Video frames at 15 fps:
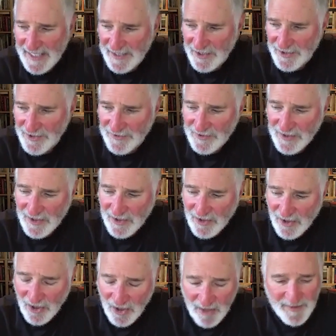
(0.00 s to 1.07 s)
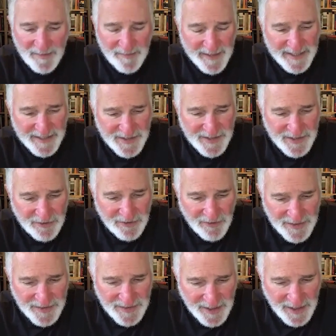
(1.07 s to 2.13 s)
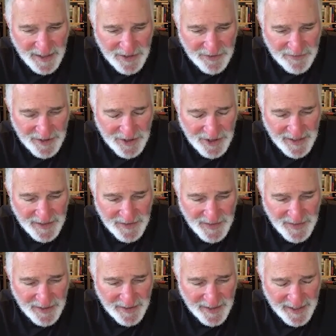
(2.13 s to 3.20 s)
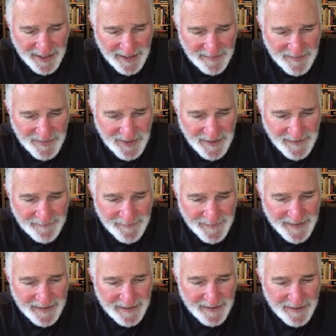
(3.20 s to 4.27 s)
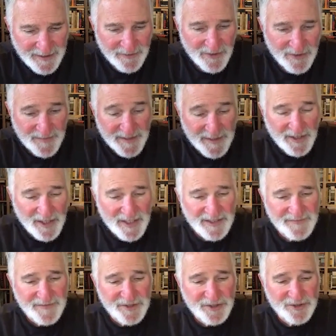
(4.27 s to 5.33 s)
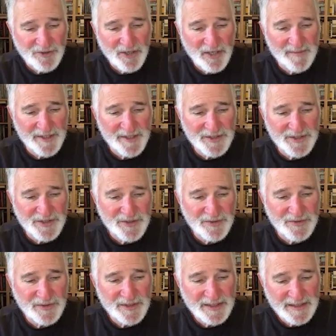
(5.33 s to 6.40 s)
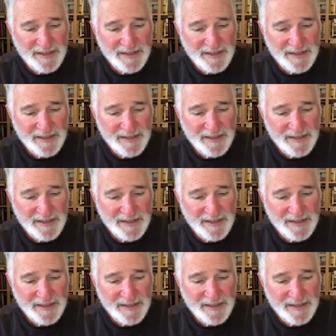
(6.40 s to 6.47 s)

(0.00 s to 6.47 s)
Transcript: other Army bases across the country changed their names, was because of the trauma to